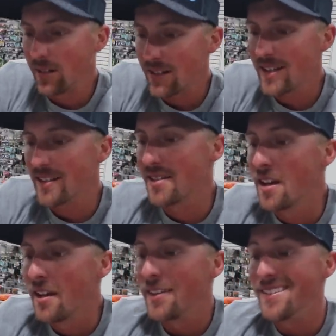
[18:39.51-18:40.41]
It says,
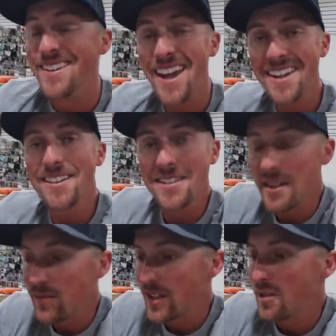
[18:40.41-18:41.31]

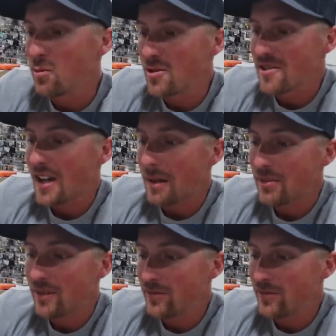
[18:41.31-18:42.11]
Negativity will stop the